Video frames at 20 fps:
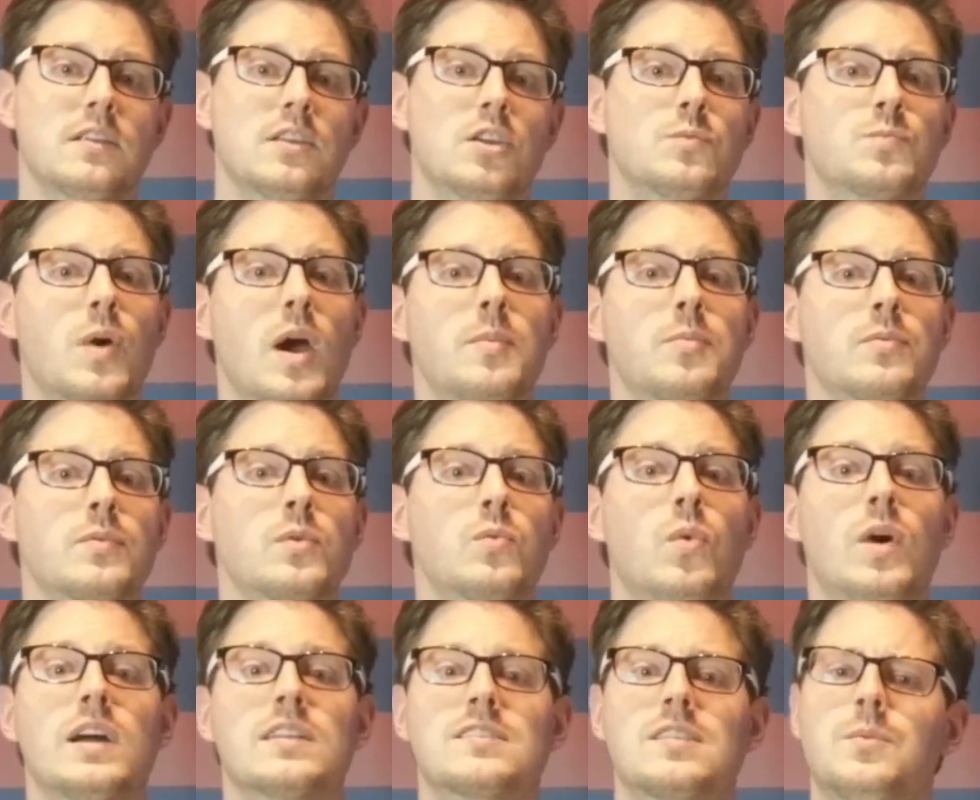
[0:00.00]
You'd probably
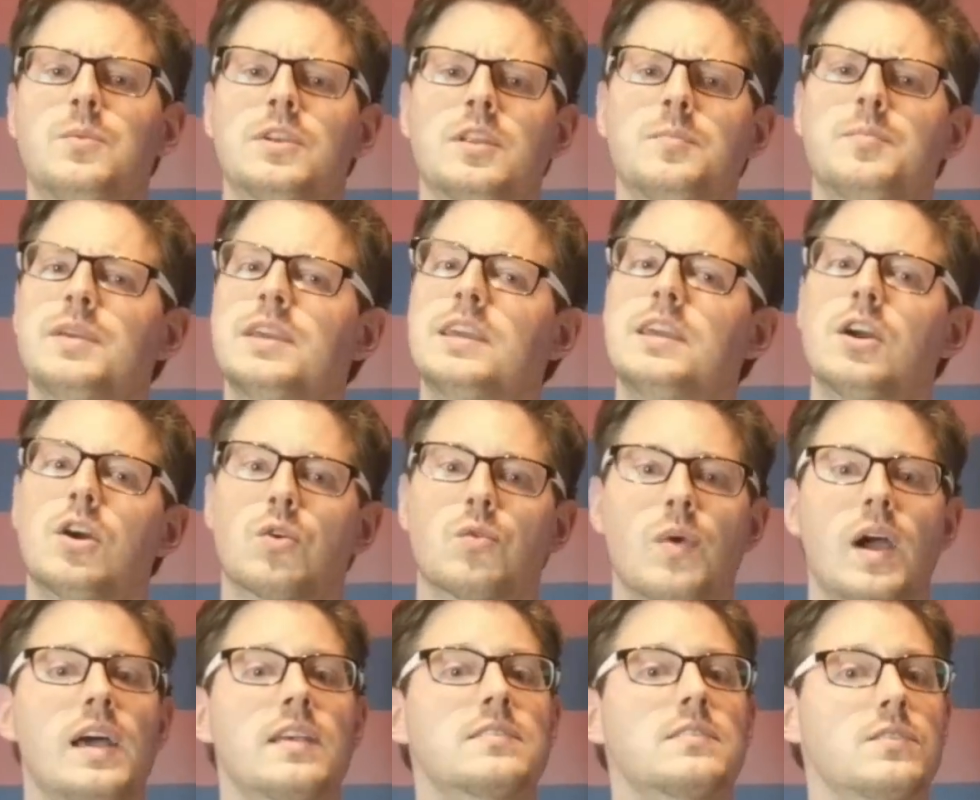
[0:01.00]
want someone to be
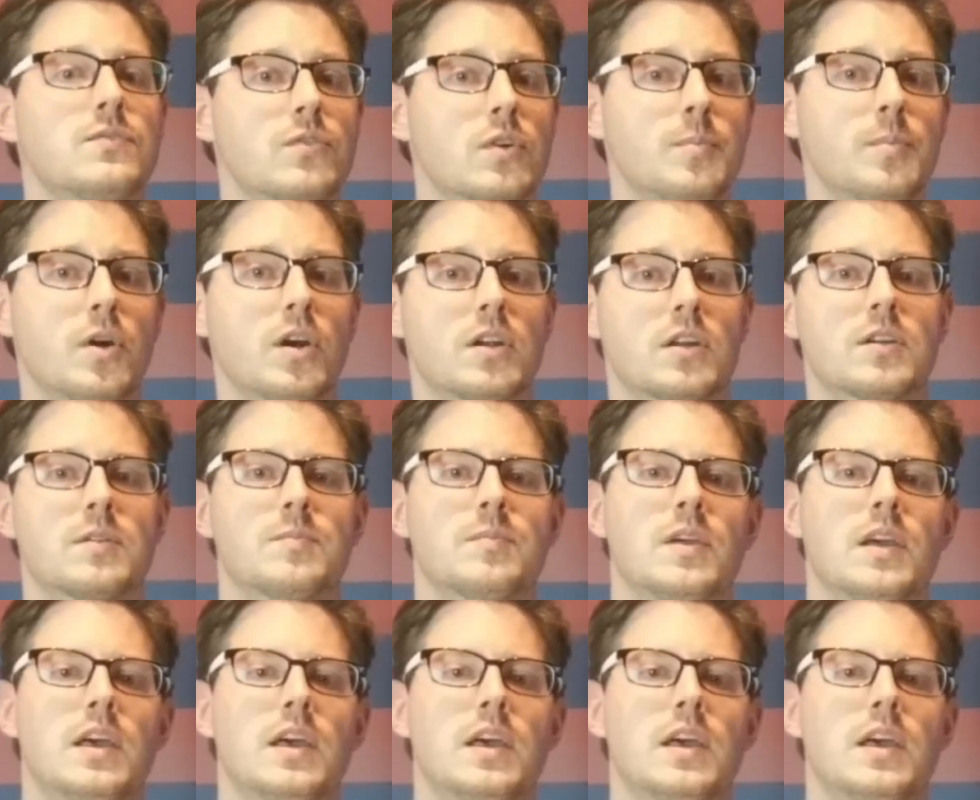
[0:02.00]
arrested for murder